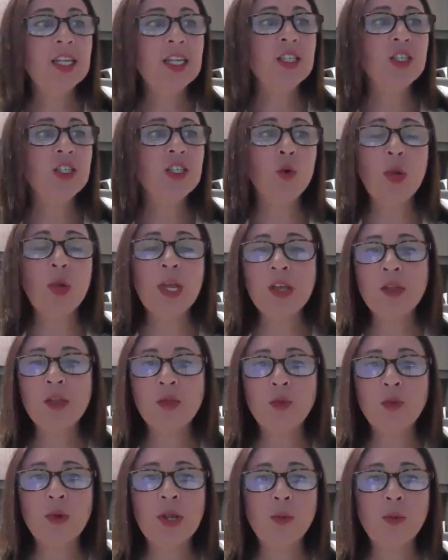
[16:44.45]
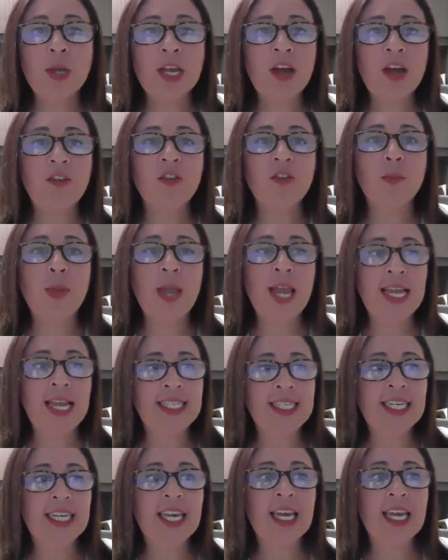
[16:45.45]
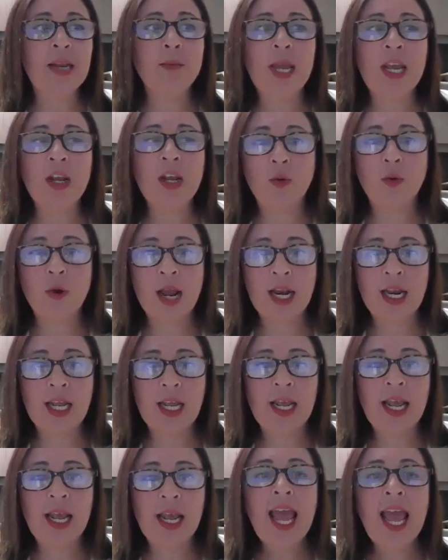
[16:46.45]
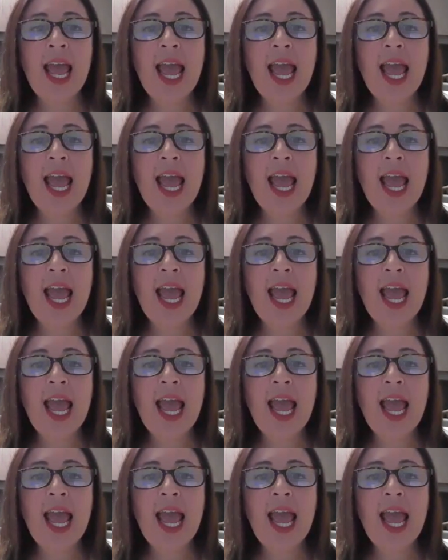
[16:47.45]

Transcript: So week 3 we cover painting and make ready,